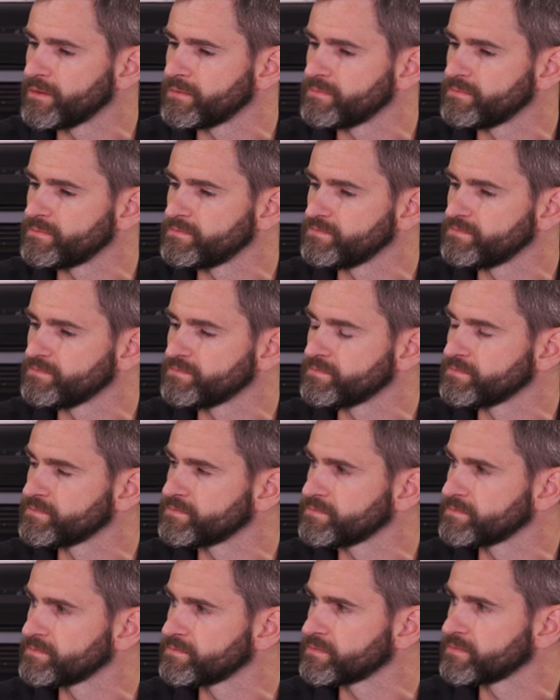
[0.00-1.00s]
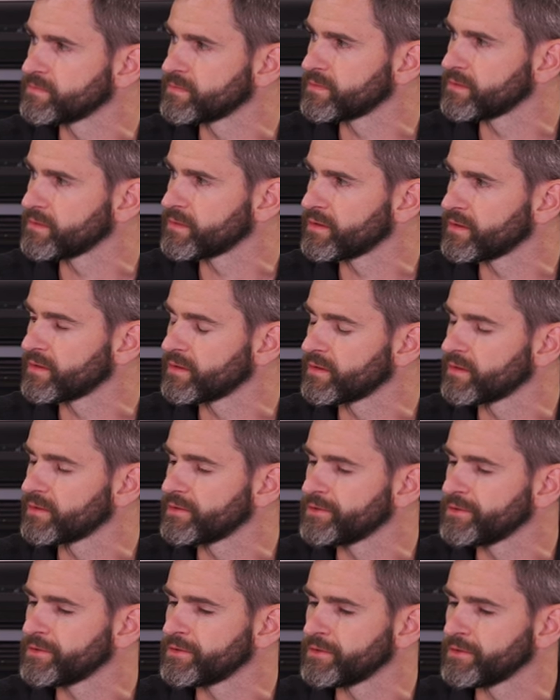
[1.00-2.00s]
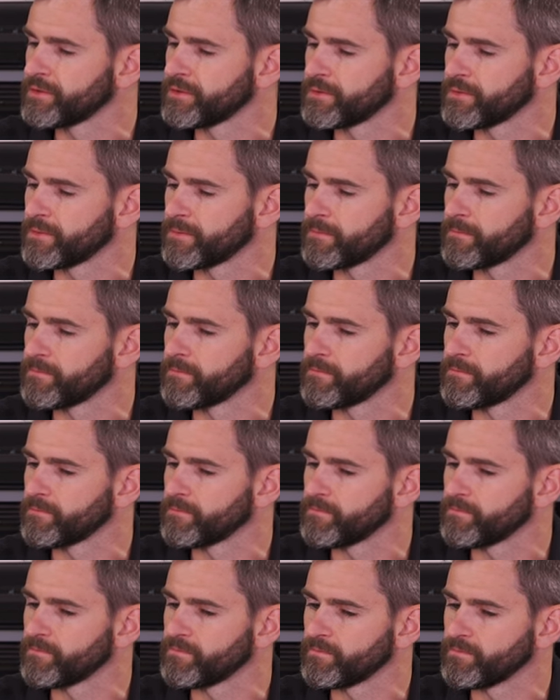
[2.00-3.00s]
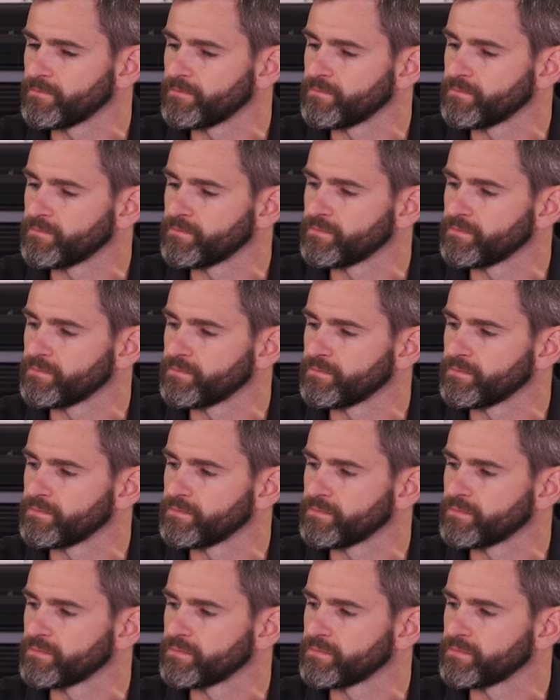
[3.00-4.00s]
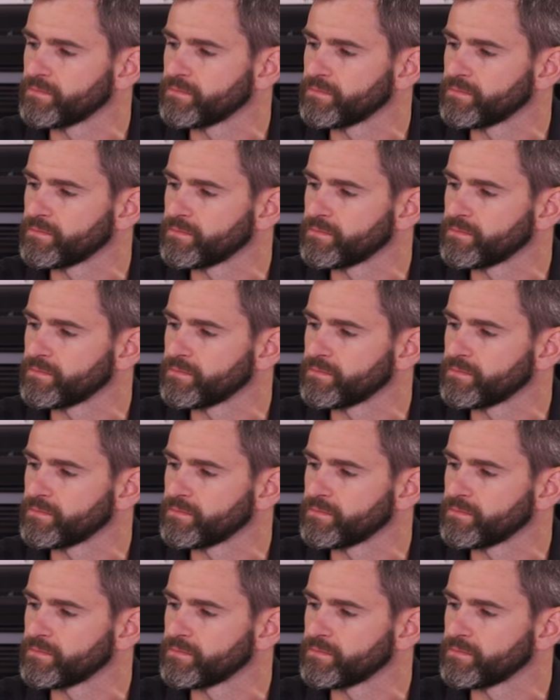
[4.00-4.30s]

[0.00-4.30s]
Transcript: No words are spoken by the person on screen.